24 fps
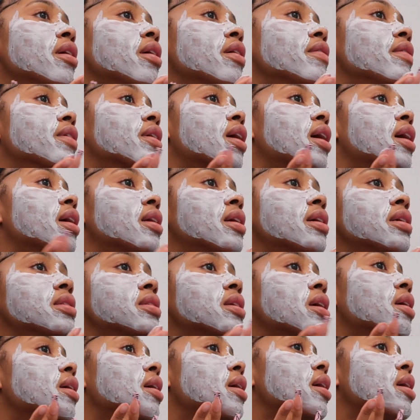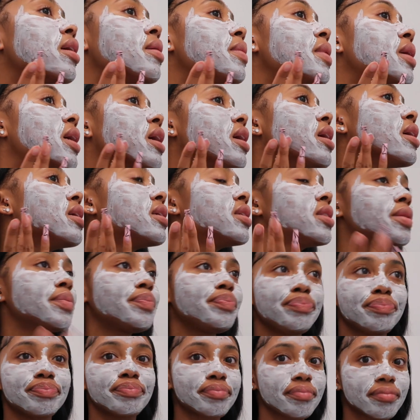regarding skincare, because
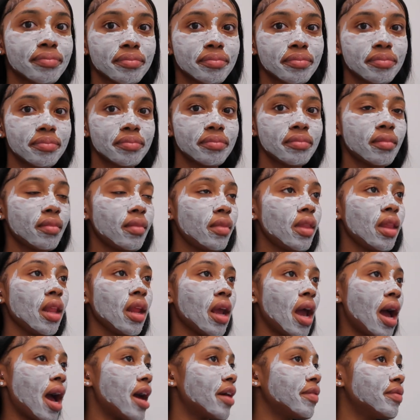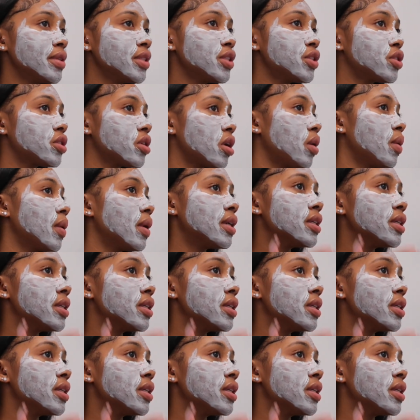I've been so